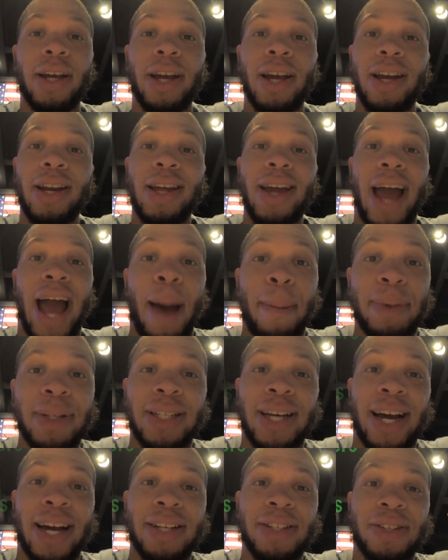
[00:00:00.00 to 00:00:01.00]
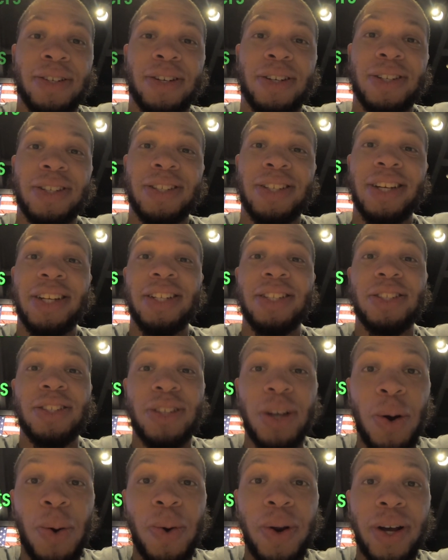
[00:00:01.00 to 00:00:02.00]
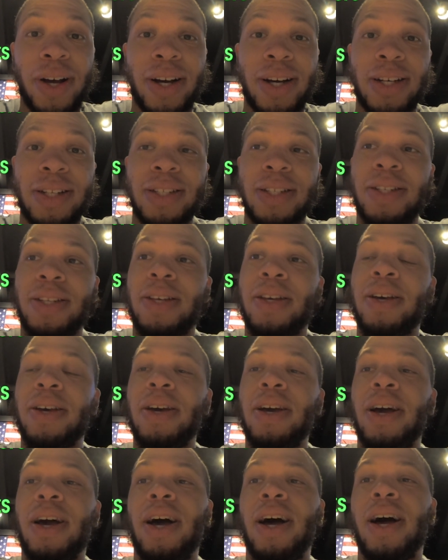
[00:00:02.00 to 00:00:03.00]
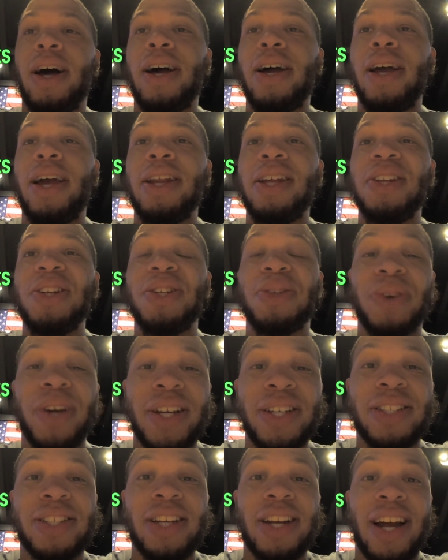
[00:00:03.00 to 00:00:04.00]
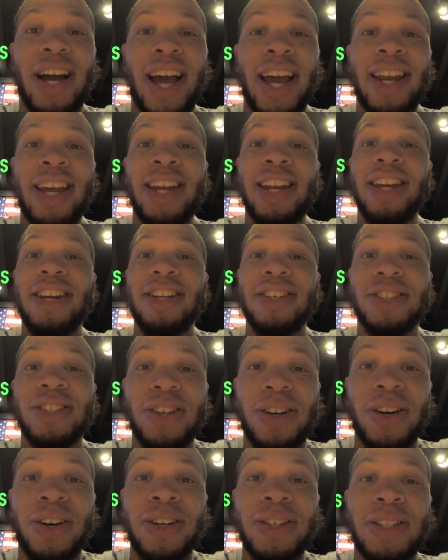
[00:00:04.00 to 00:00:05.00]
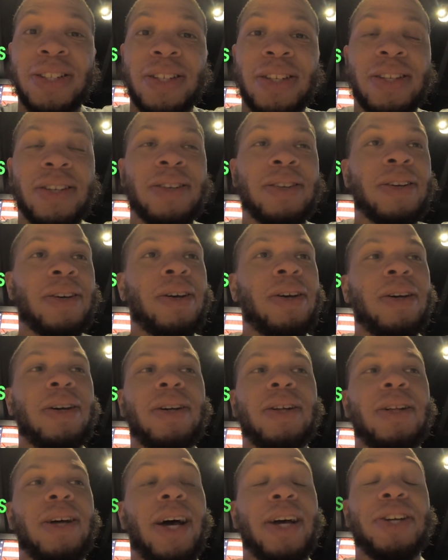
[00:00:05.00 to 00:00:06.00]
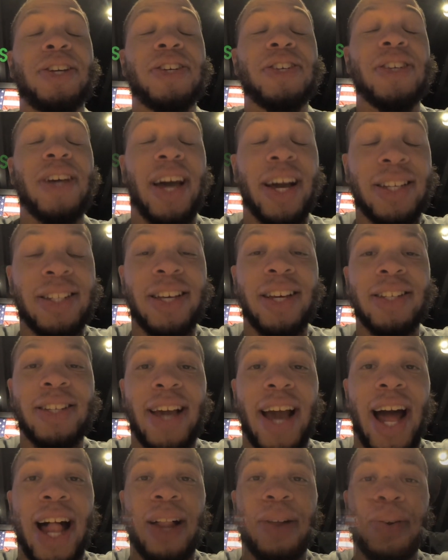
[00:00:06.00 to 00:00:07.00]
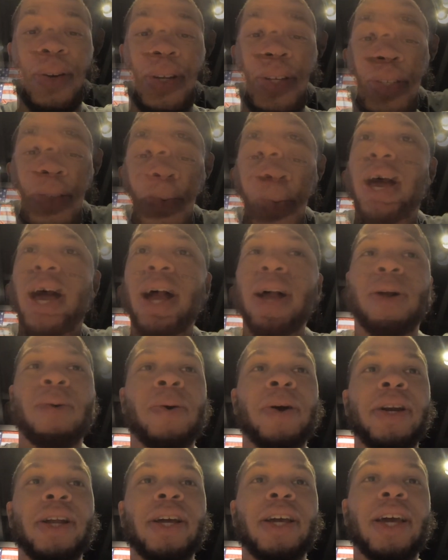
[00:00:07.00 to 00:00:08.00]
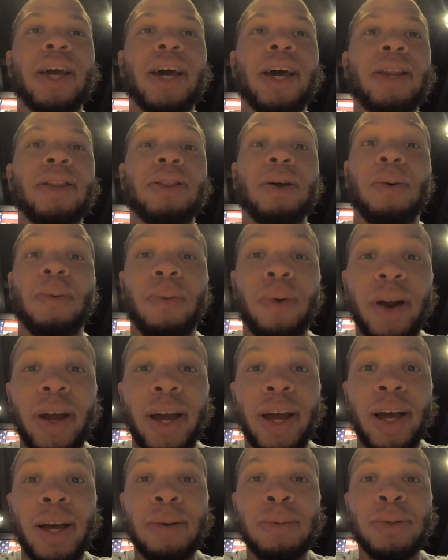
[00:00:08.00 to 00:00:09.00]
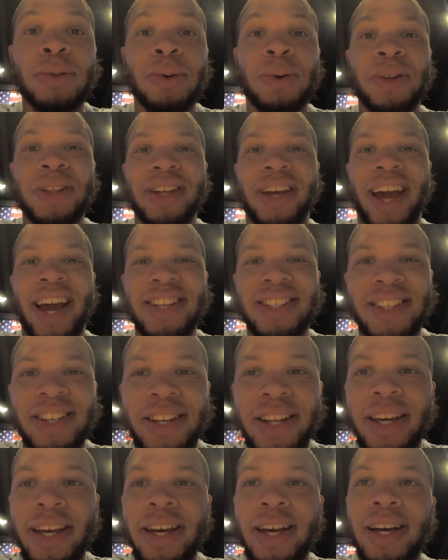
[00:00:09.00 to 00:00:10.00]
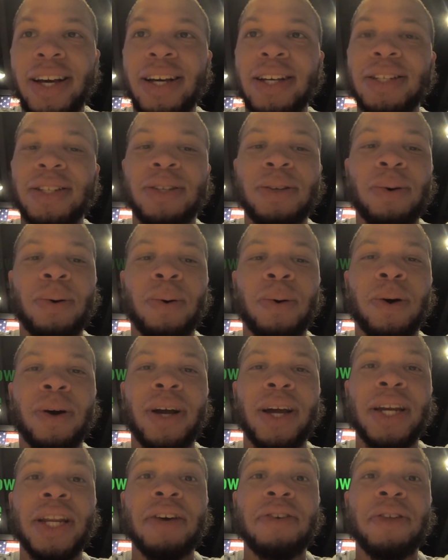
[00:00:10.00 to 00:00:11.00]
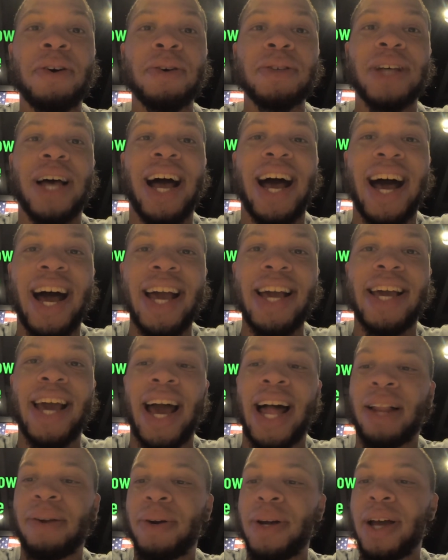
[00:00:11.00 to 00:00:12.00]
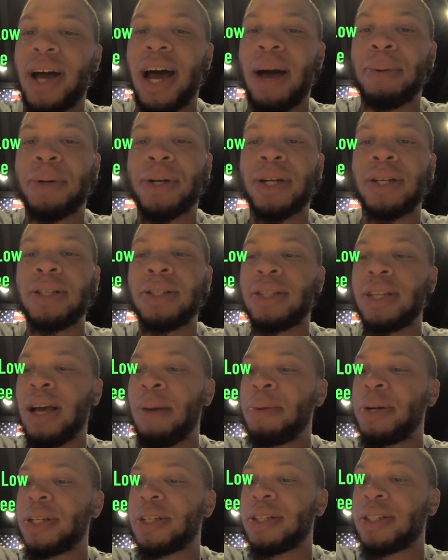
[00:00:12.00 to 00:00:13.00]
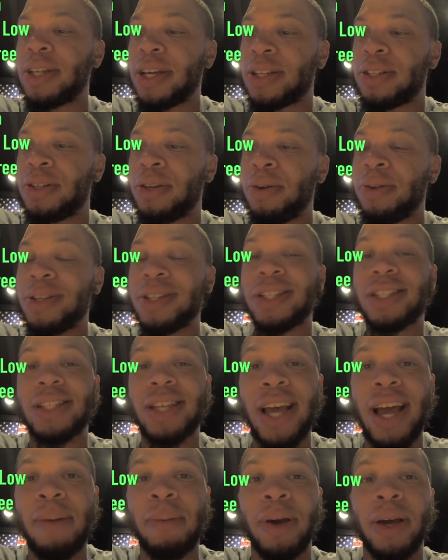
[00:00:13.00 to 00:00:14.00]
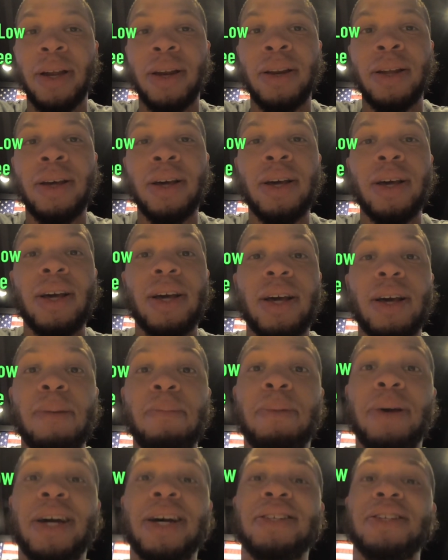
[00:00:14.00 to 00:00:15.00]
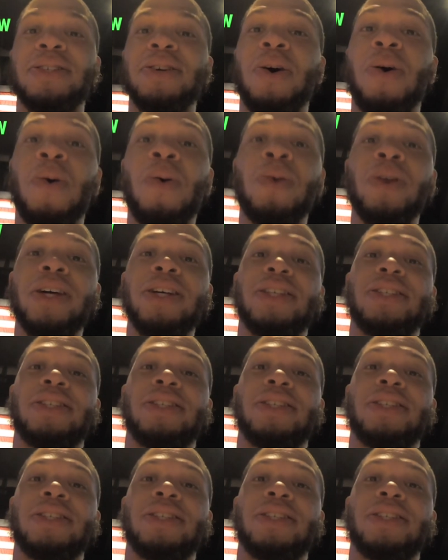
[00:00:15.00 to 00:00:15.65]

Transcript: get any appetizers and sodas, any drinks tonight, any desserts. That's just excess calories. I'm not going to get the ribs or the quesadillas or any of those high calorie options. I'm gonna stick to the salmon because it's only